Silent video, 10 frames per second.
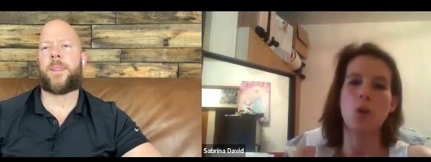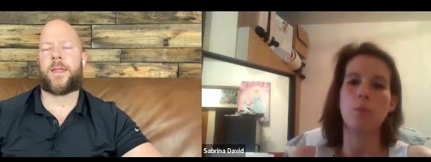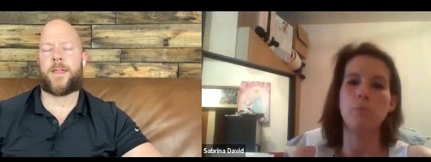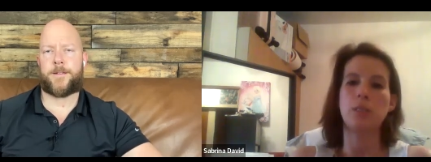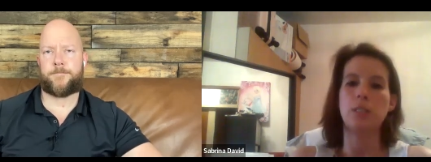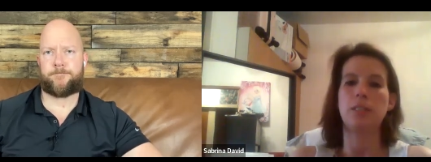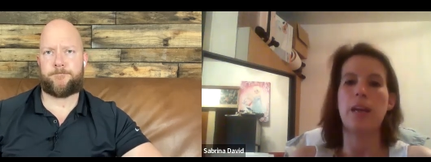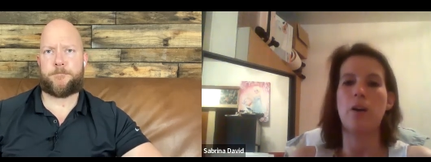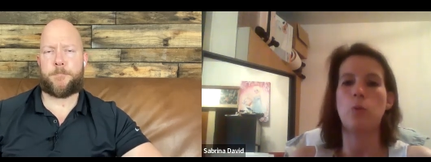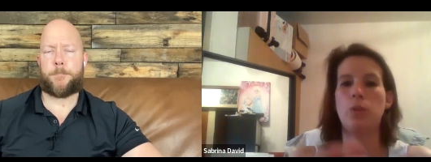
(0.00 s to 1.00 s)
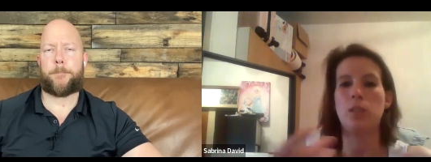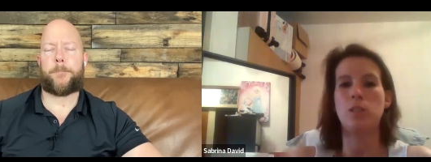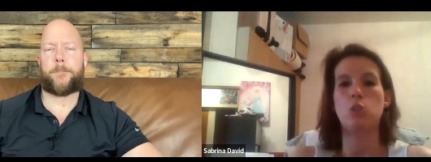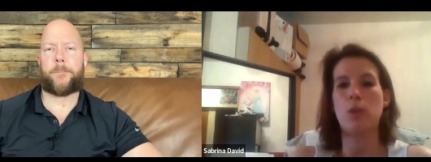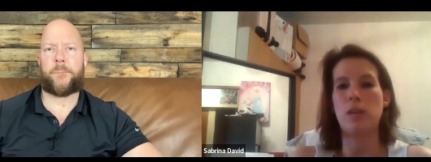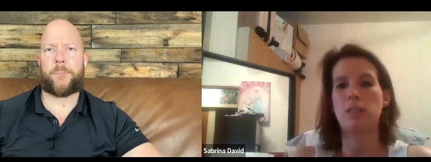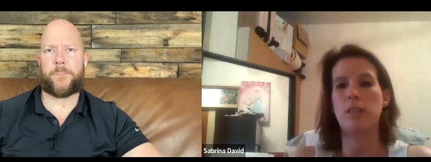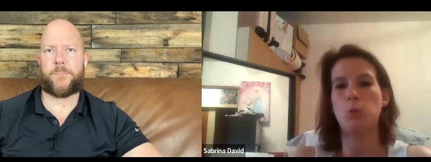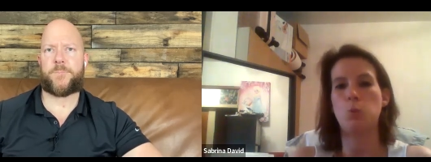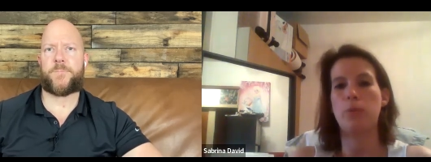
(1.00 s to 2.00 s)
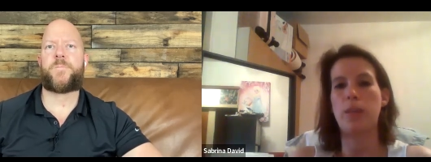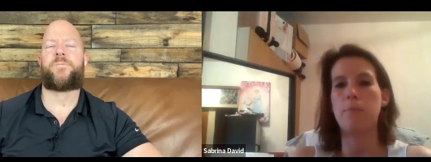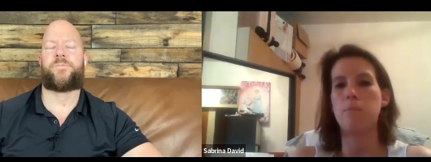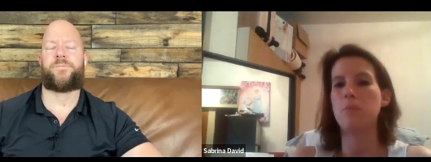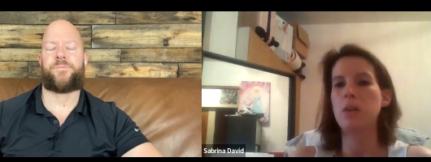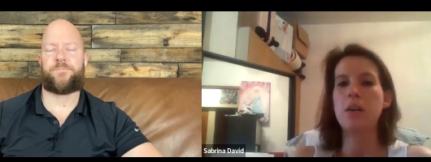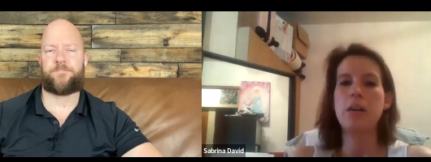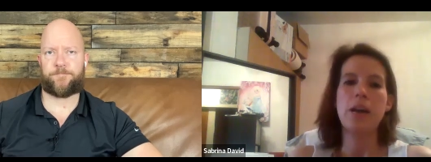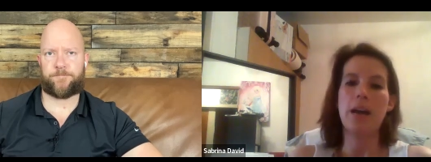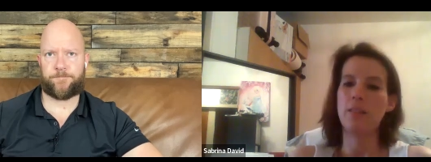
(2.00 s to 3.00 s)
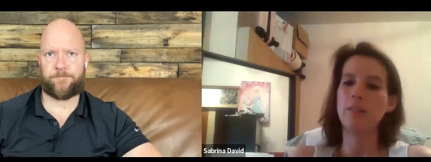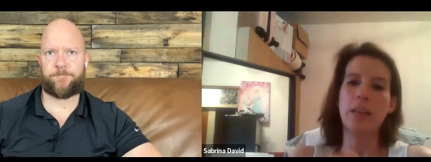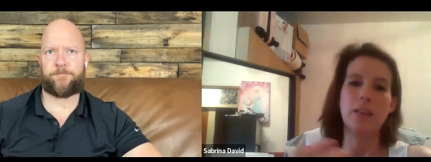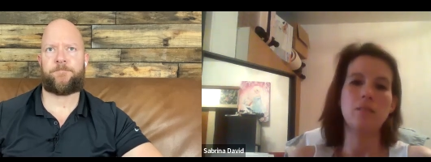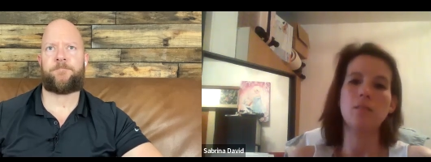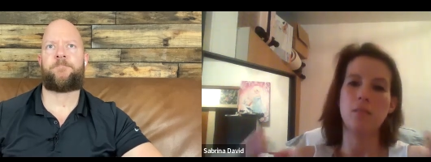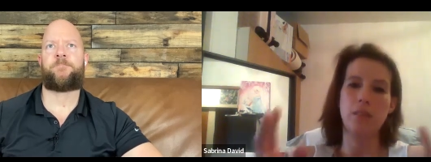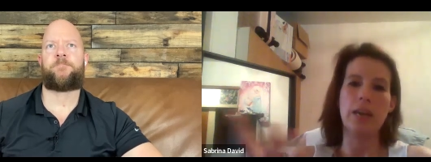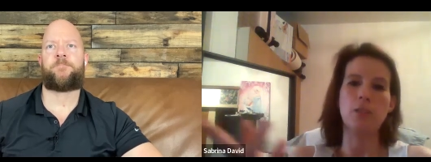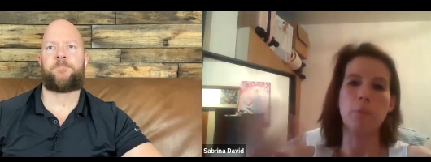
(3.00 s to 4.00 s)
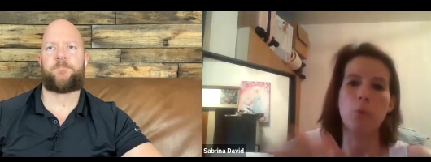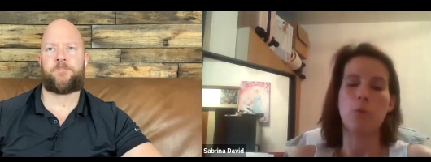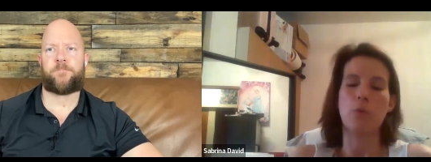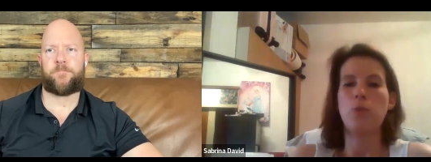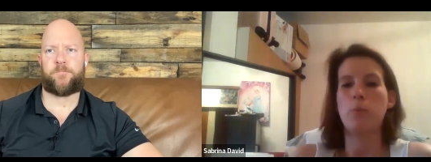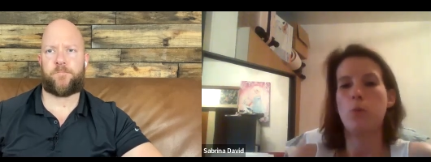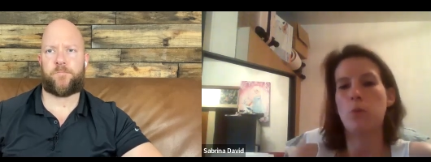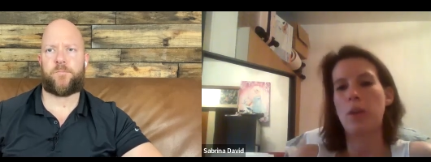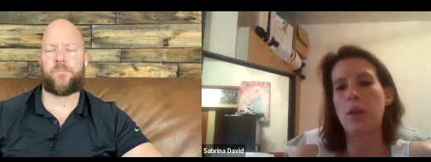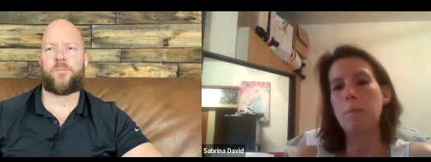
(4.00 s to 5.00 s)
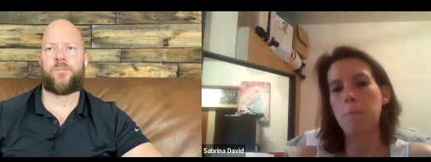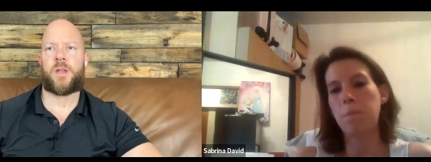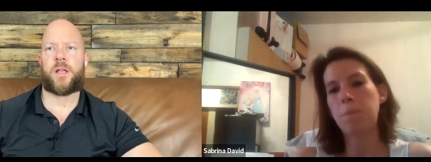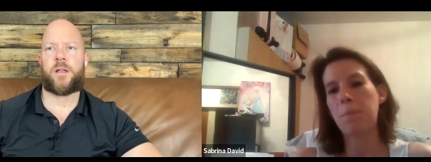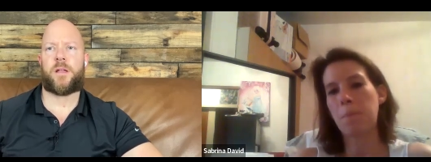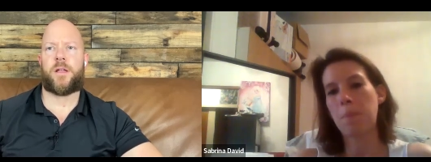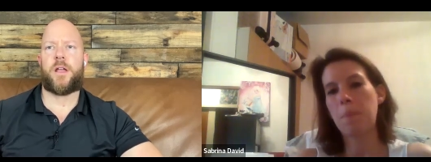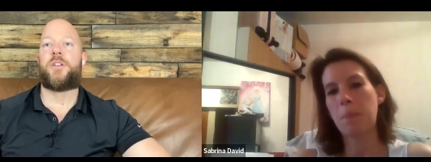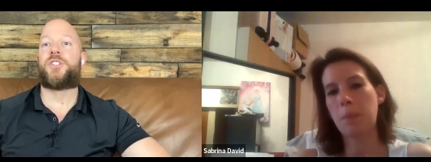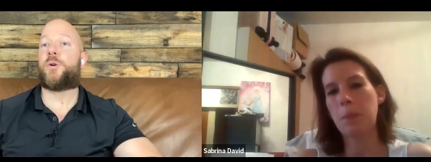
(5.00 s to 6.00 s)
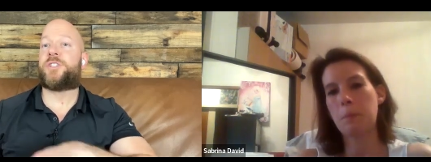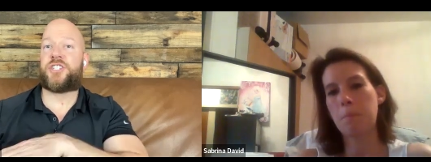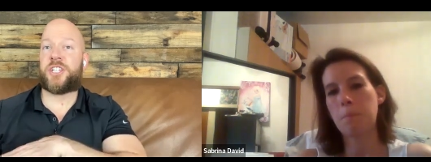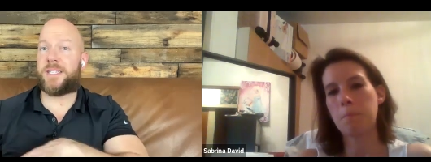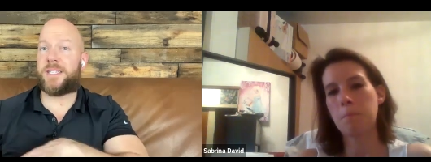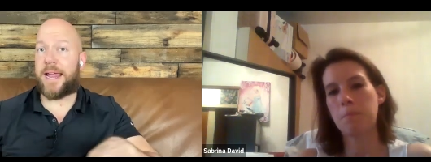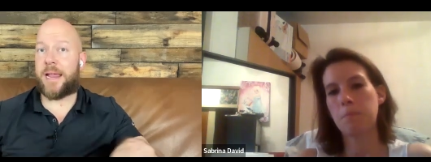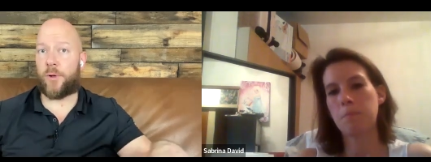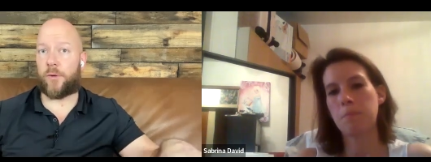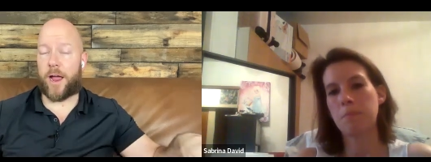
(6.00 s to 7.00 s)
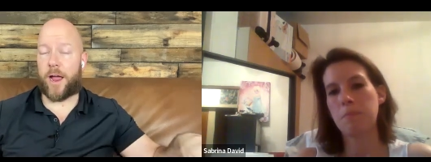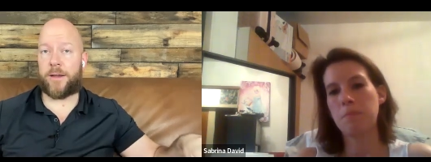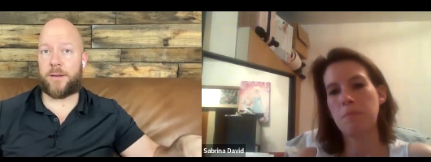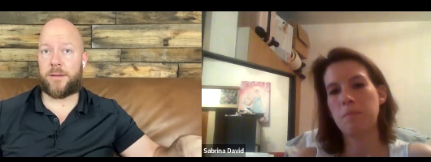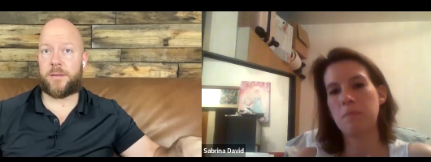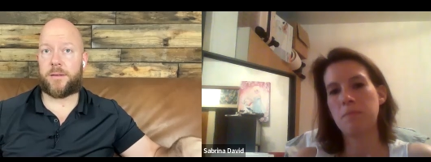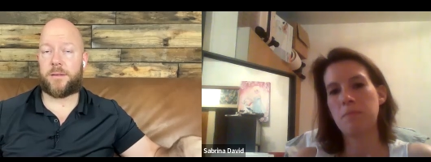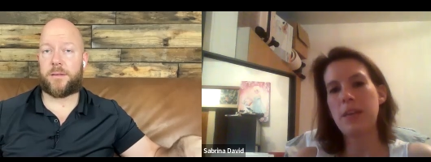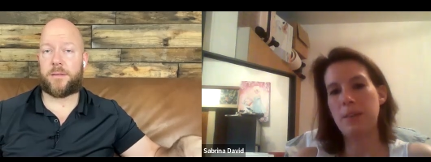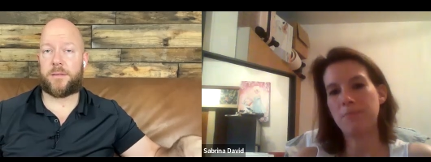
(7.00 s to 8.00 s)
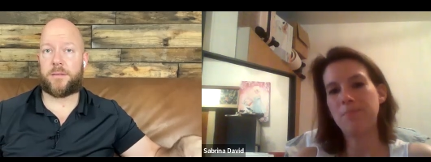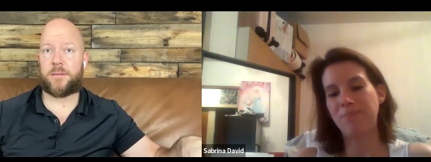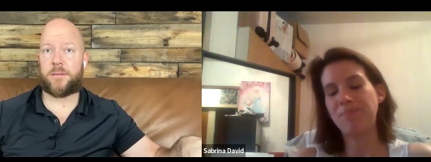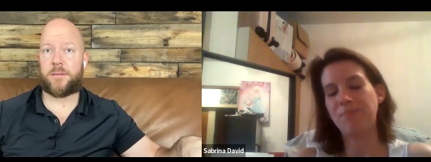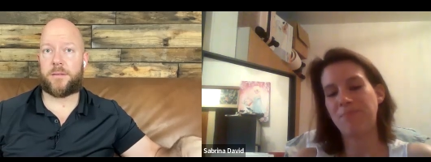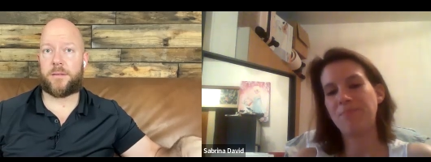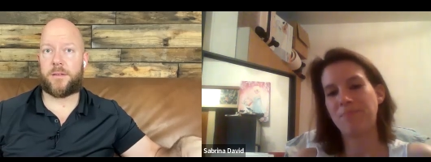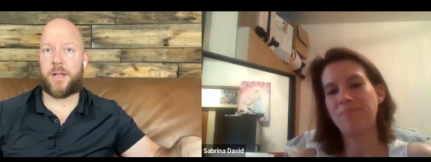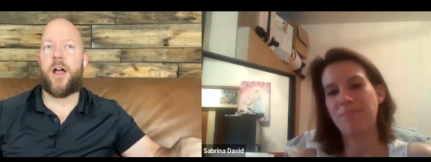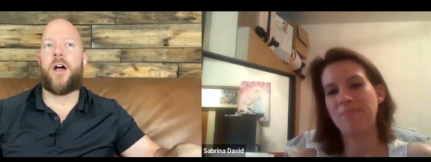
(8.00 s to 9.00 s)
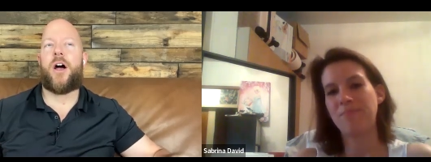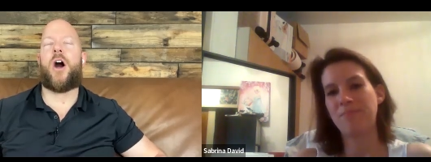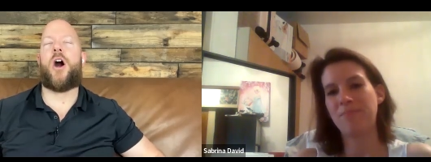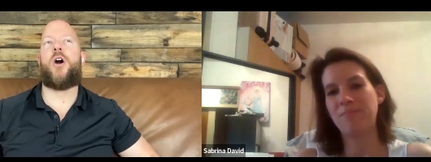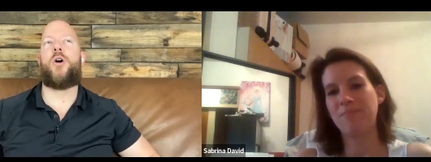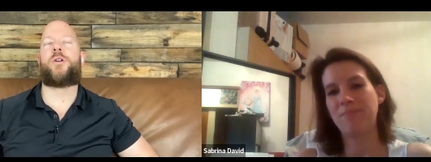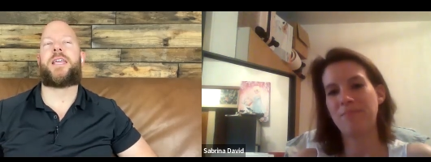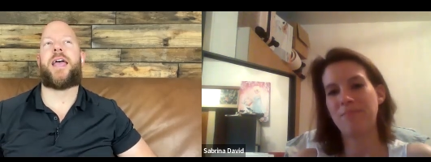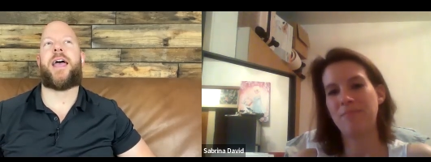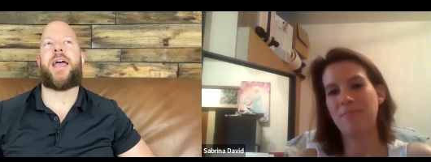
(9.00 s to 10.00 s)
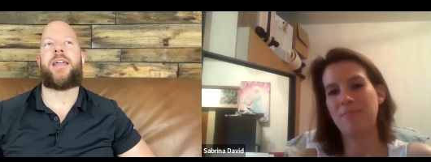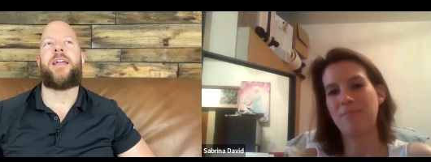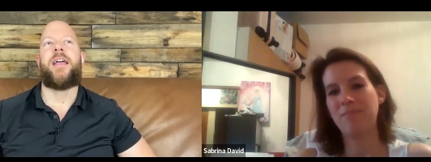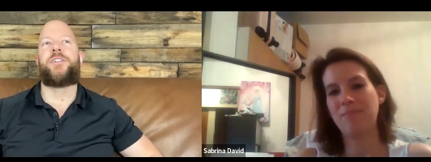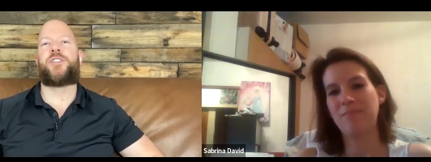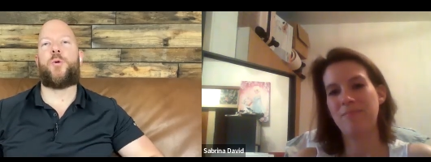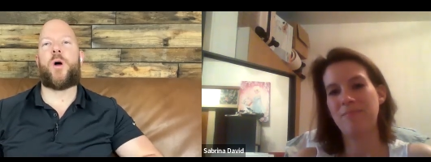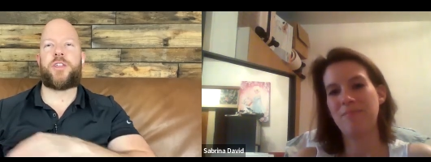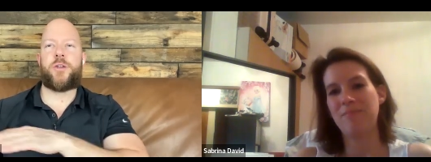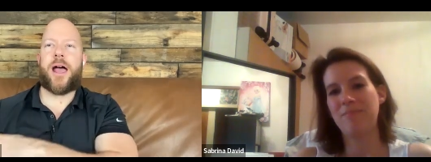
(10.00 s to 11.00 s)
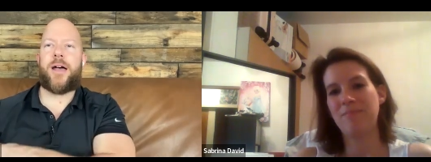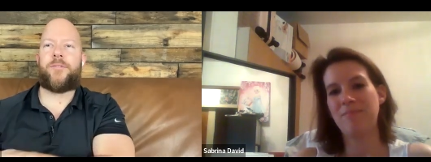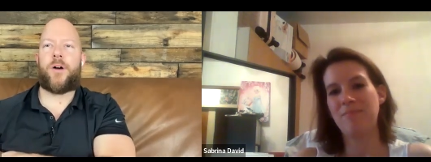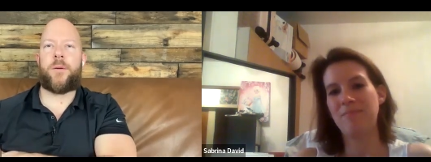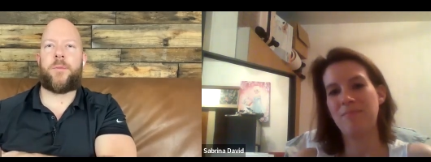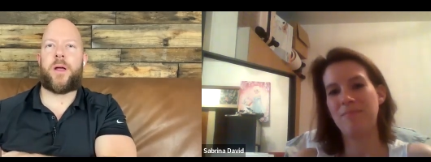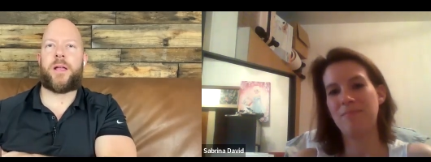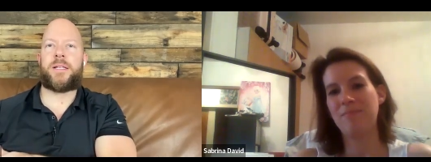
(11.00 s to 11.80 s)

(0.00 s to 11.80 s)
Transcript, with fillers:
Speaker 1: would come, sit down, we did a stress test with them. And then, yeah, the book, the book thing.
Speaker 2: So it's just a table, right? Yeah. Okay. So what you have um,